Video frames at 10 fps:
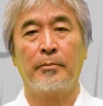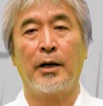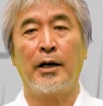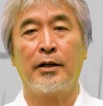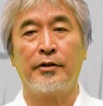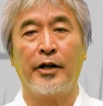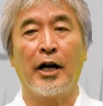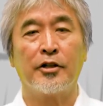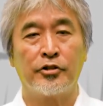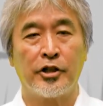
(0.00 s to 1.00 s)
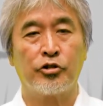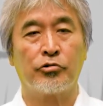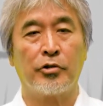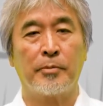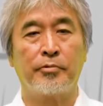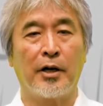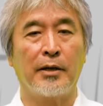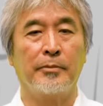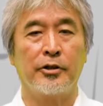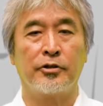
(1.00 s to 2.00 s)
by the ancestral
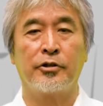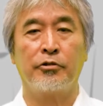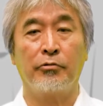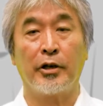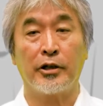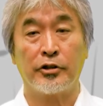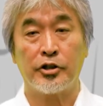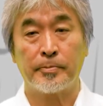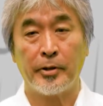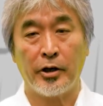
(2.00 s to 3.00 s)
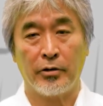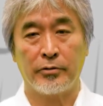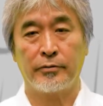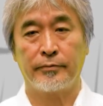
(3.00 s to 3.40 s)
primates during this period.